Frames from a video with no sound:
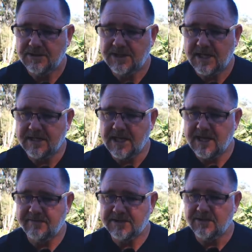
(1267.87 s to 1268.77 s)
Jay
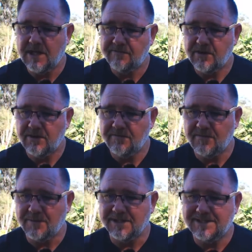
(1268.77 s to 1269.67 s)
Davis, good afternoon
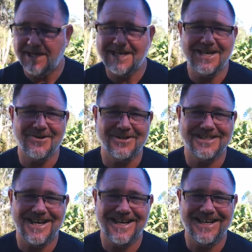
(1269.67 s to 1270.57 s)
from Kentucky,
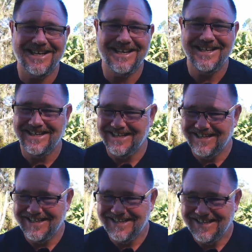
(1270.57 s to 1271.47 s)
USA.
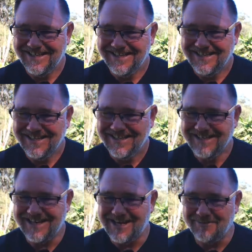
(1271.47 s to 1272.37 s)

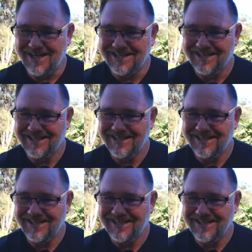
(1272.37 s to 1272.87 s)
G'day, mate.